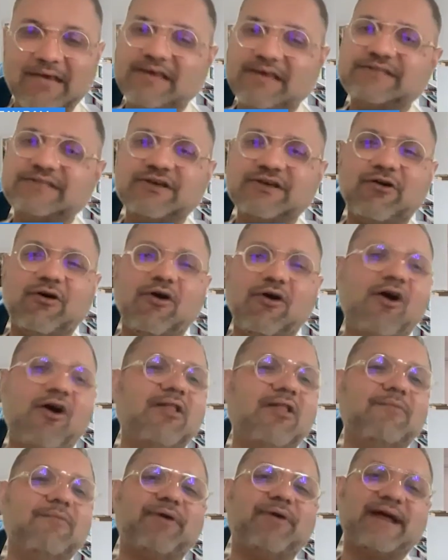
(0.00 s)
So
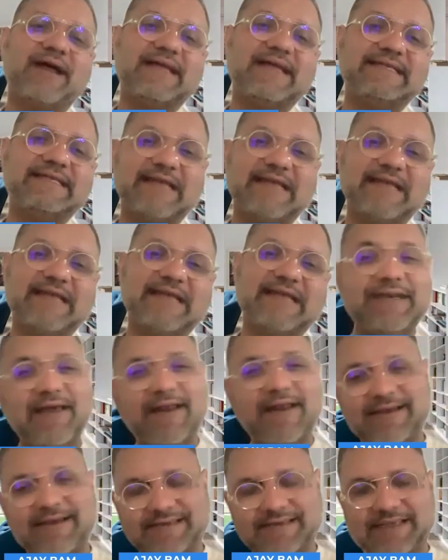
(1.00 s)
all brands and
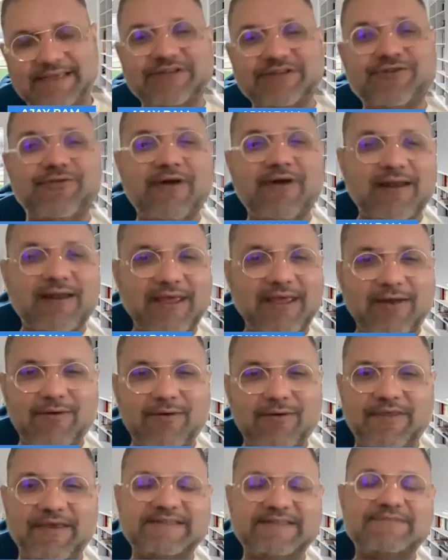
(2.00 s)
retailers are struggling
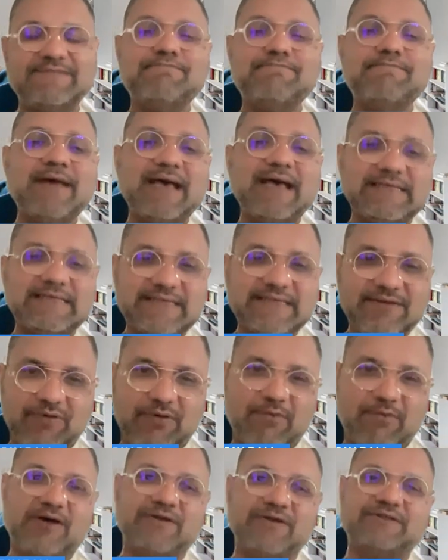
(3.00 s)
with this massive
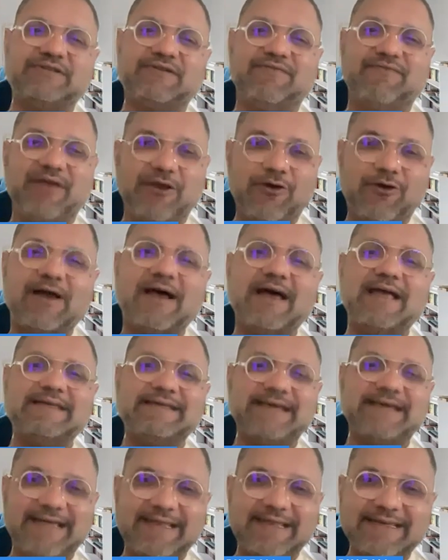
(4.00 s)
amounts of video
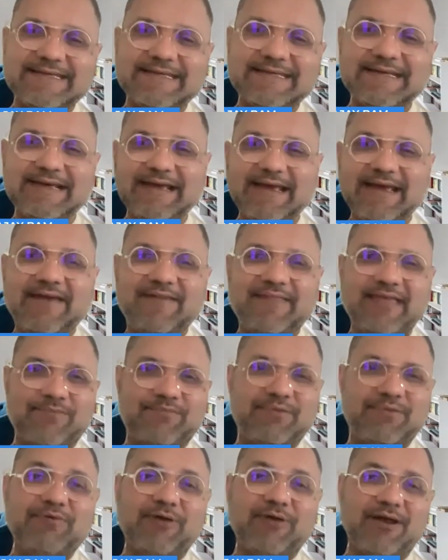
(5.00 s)
content that
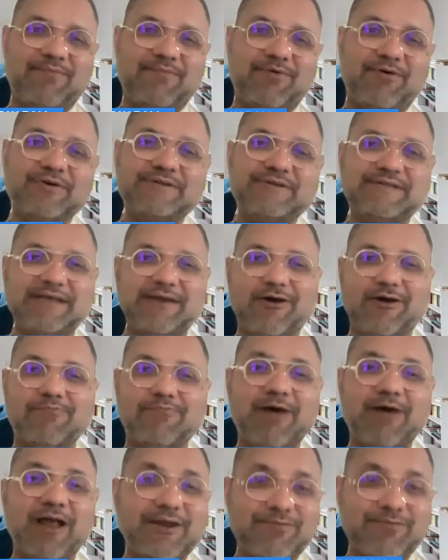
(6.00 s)
people are posting on
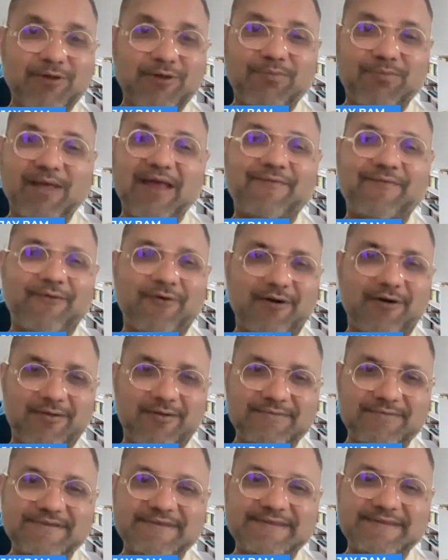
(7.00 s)
multiple
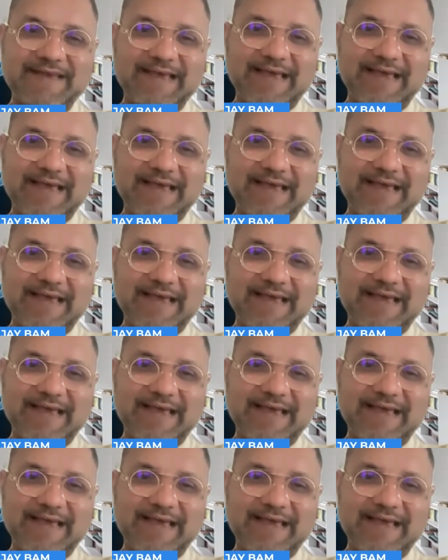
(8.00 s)
platforms.